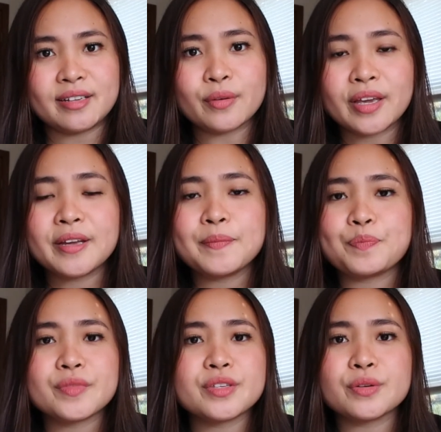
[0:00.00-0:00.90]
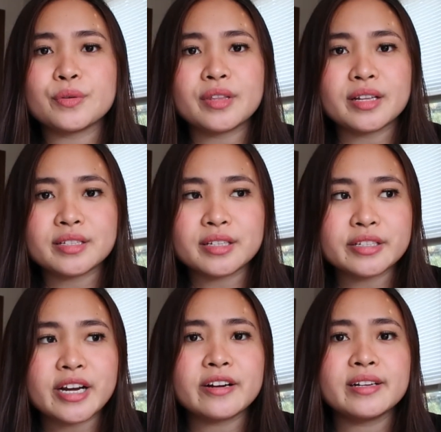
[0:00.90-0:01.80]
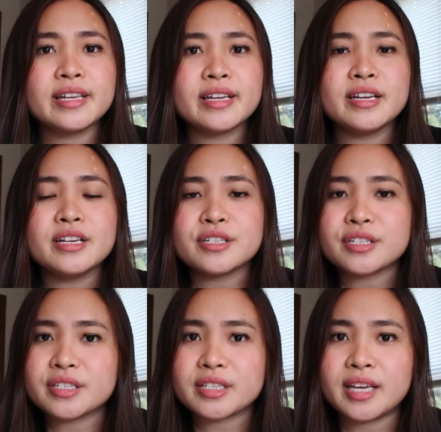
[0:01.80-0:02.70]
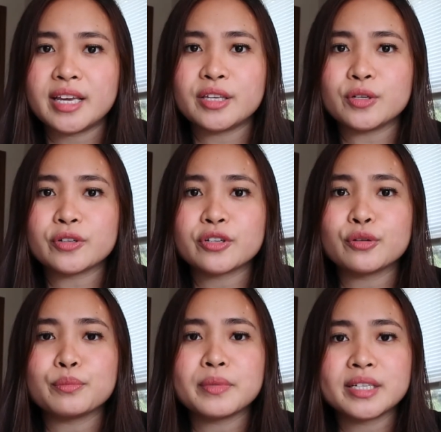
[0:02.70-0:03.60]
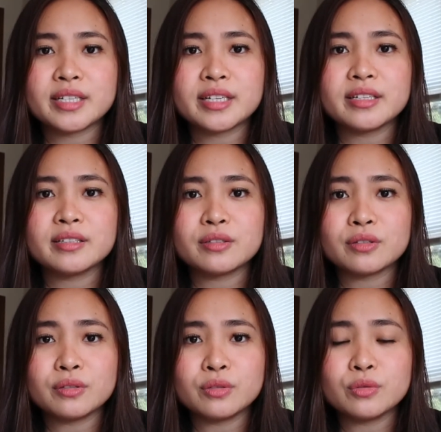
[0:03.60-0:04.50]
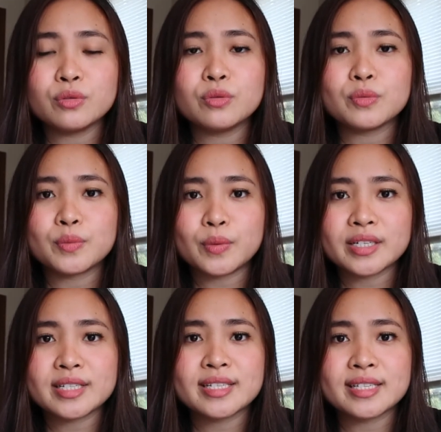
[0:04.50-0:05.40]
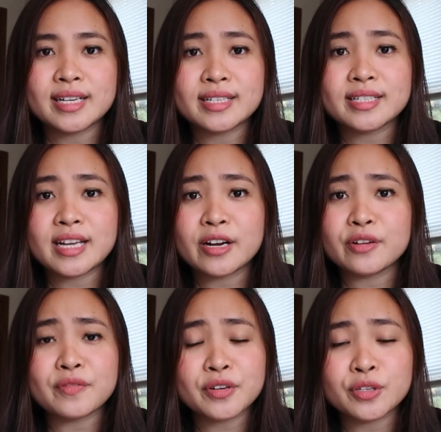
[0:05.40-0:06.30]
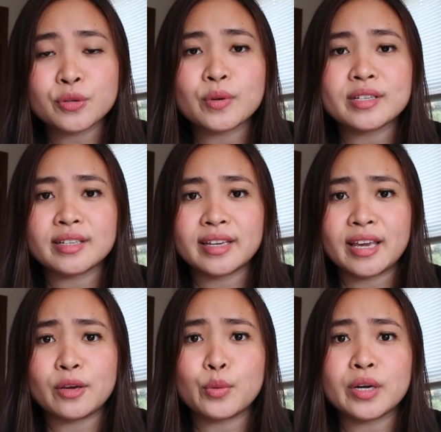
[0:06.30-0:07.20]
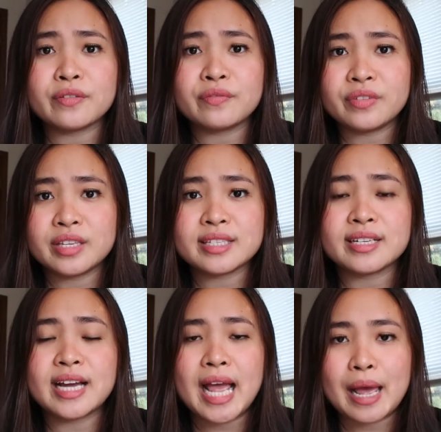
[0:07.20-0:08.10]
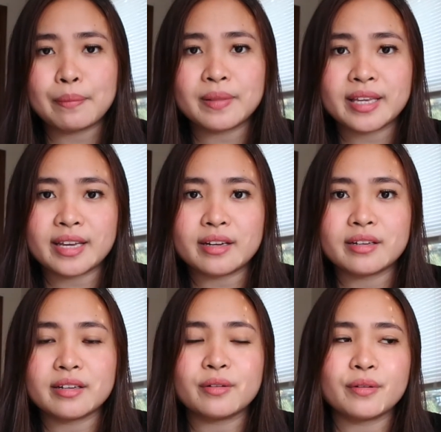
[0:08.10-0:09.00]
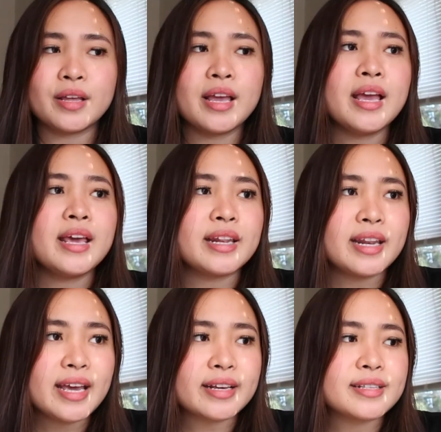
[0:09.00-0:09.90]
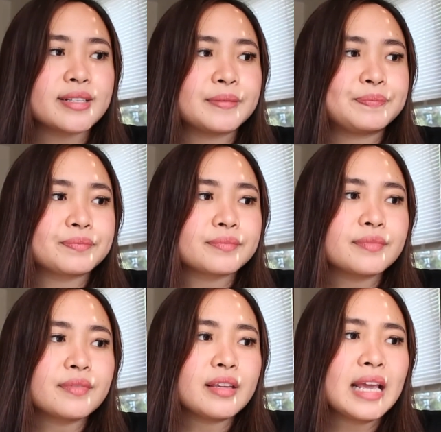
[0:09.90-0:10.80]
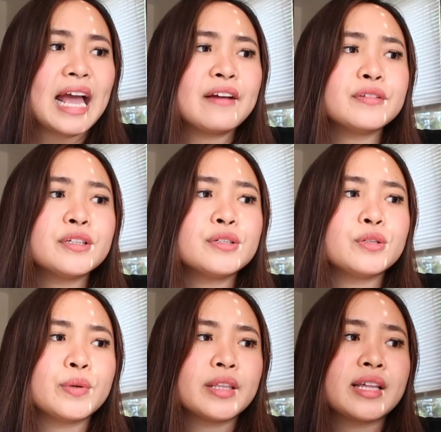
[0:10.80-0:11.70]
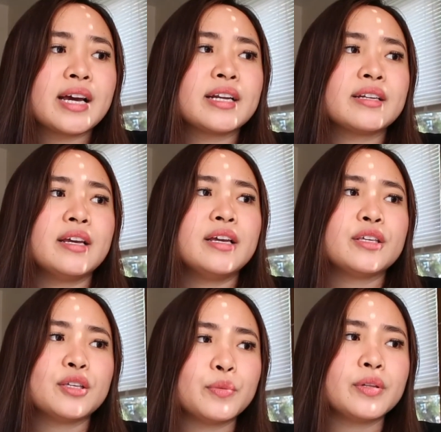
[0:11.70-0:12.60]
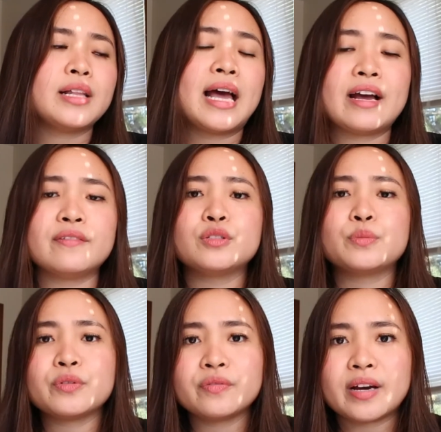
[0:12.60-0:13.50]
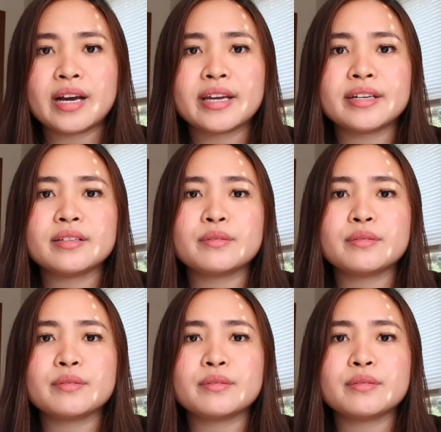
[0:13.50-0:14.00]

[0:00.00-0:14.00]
Okay? So that's entirely just saying you're committing to do what's necessary for you as a K-1 visa applicant. Next, after doing that, you will have to provide